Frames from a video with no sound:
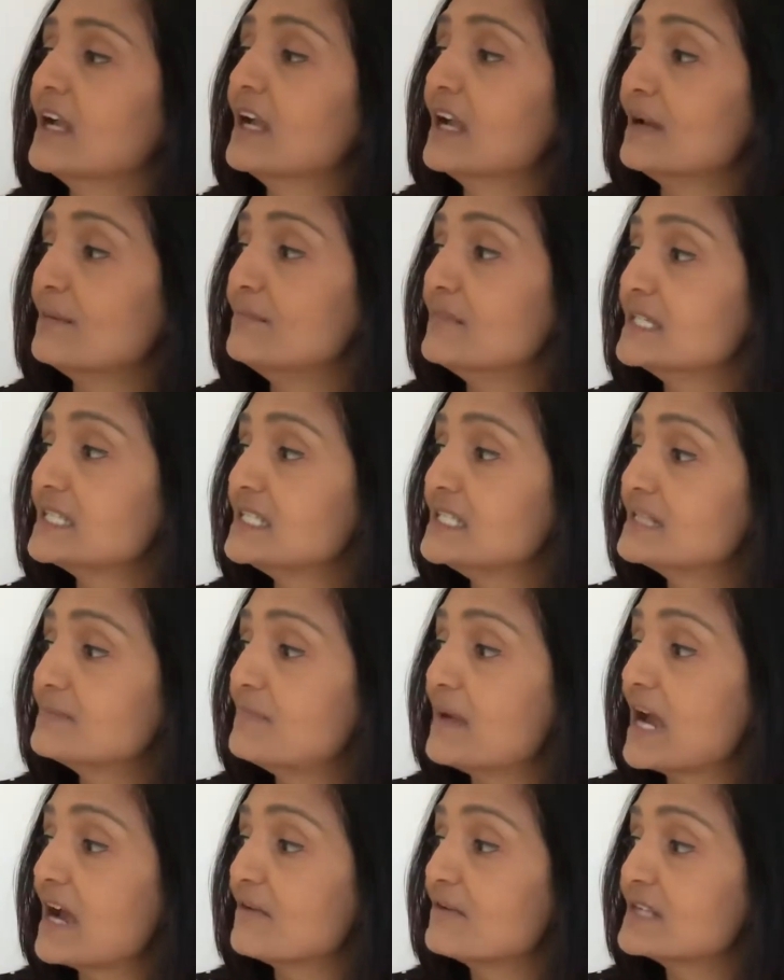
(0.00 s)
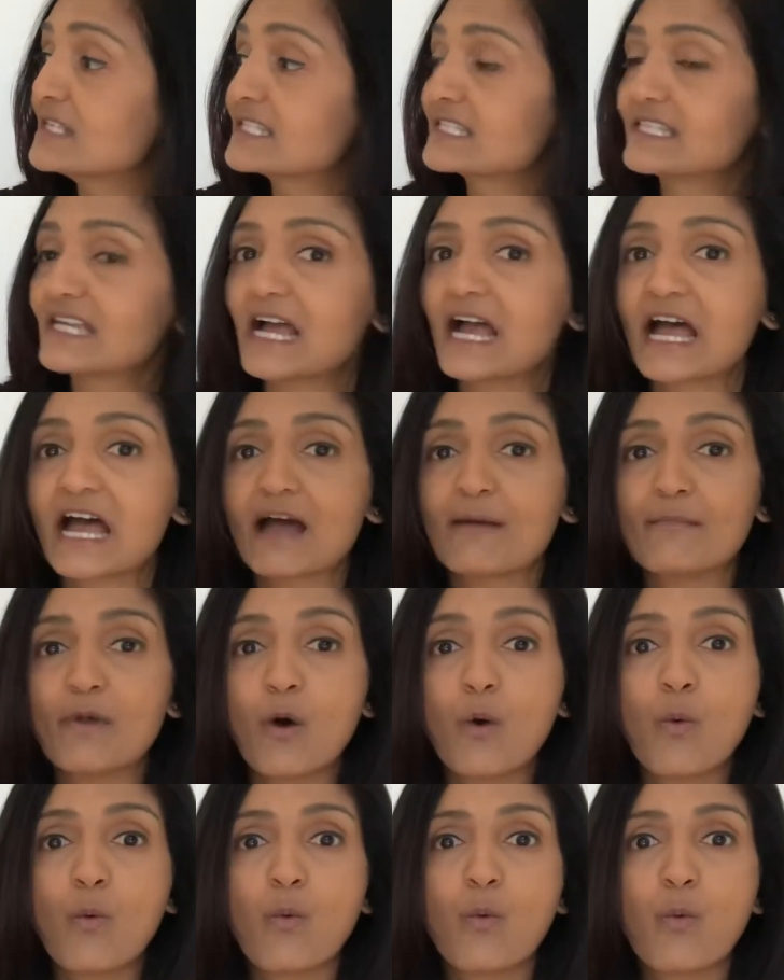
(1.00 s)
Mrs. Bear and Sam
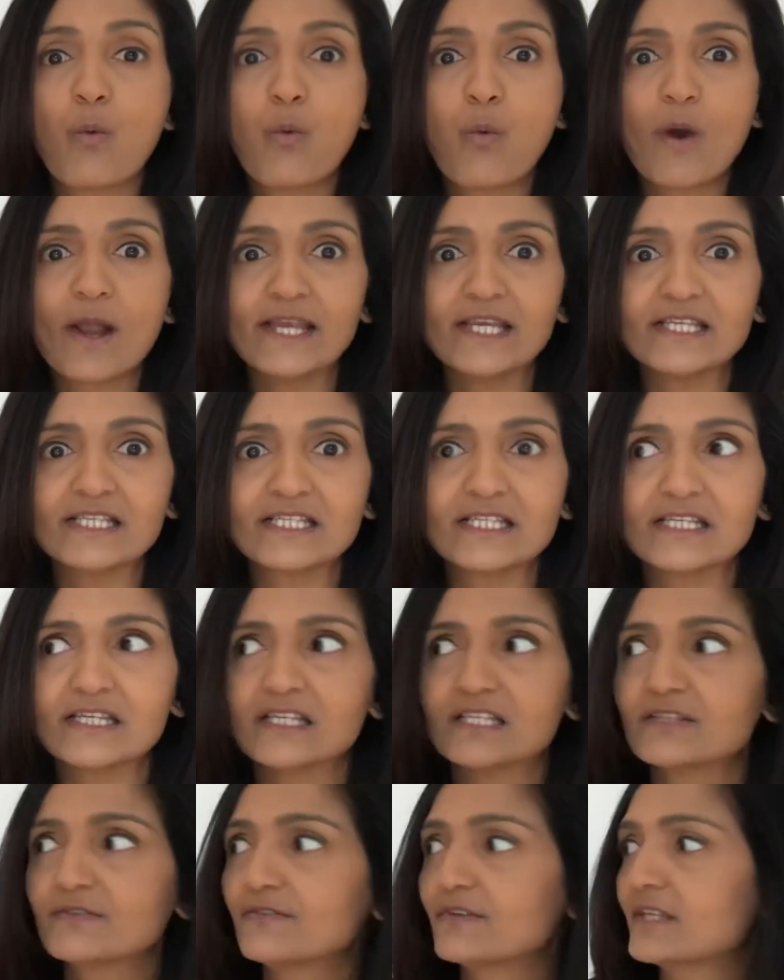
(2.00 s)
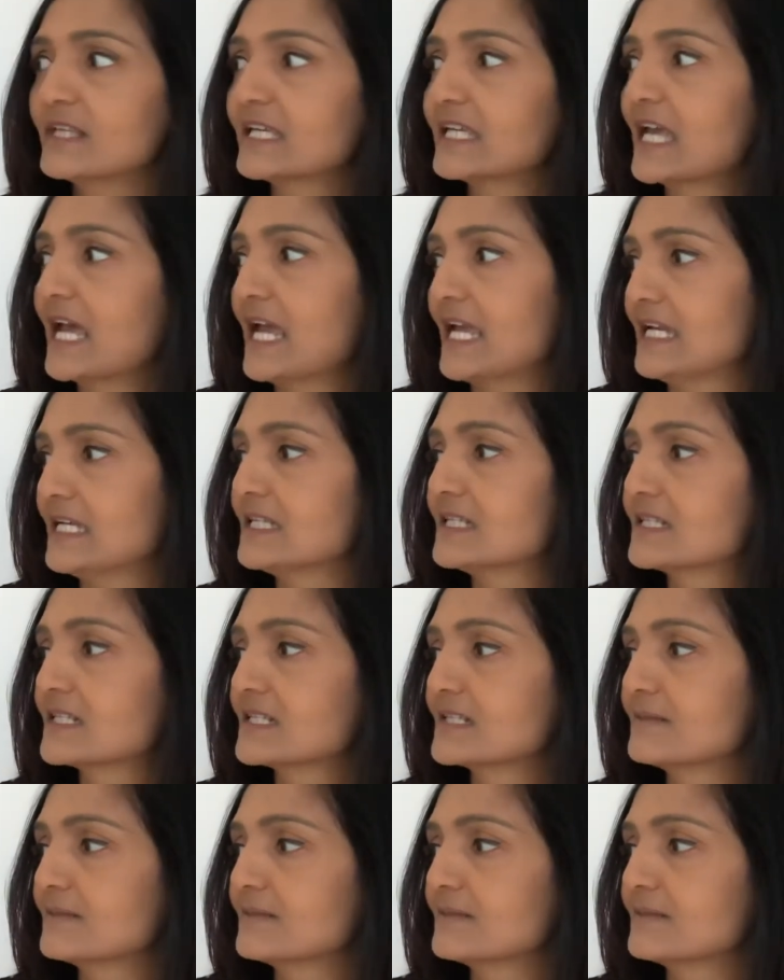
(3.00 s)
waited for the cakes.